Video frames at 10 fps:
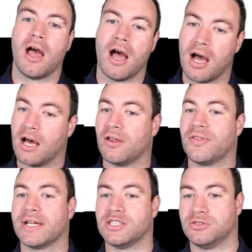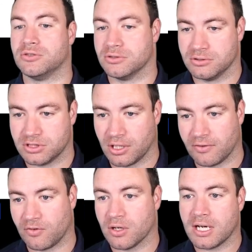They do. So they've
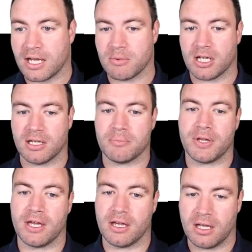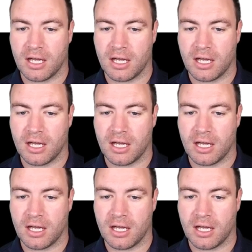got an email up there